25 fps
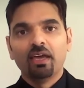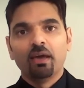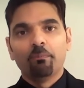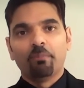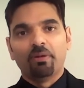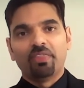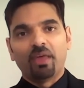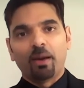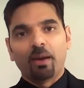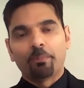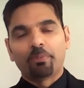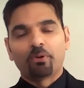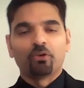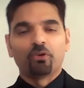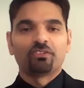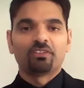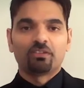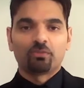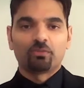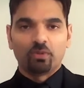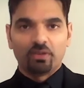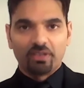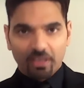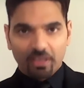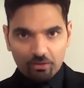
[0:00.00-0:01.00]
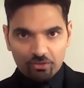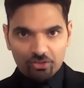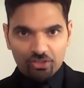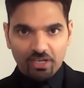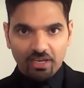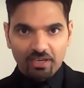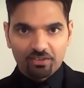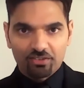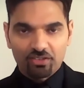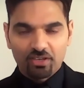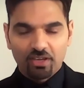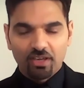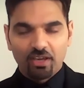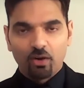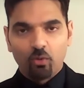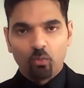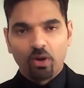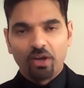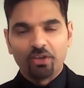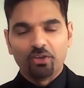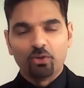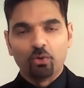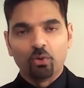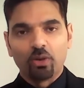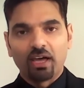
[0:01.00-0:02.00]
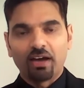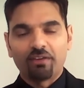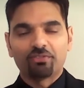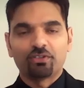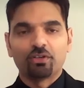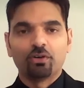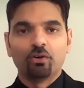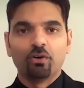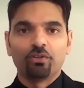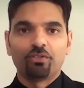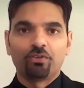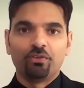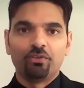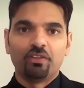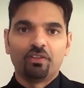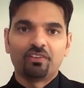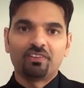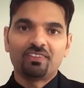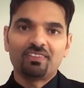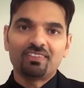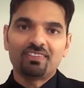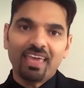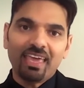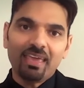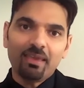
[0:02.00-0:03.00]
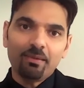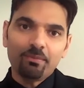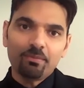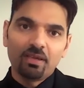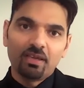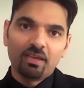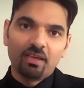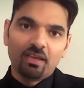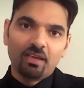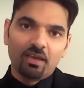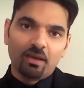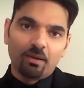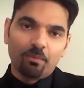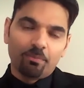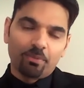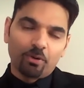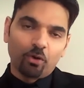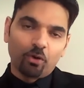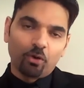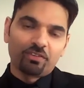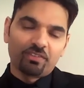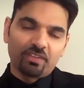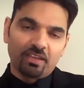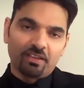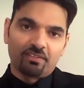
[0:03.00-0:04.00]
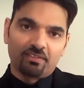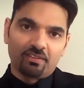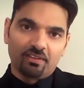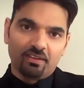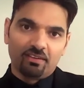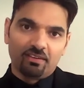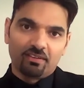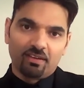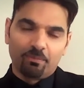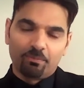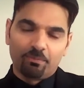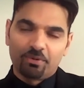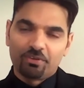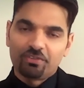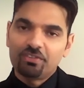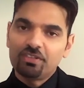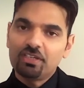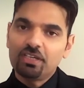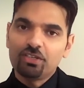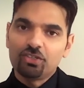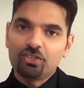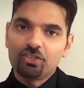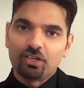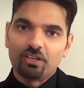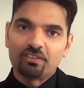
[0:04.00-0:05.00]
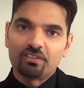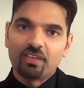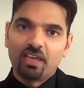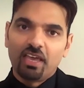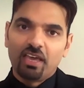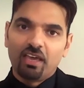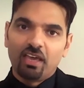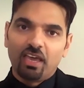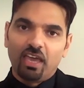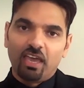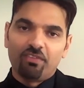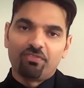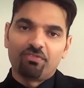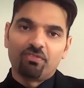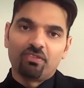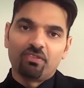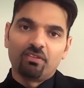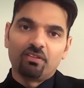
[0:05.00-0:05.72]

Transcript: but that process will now change, where you will have to go through the same processes and procedures if,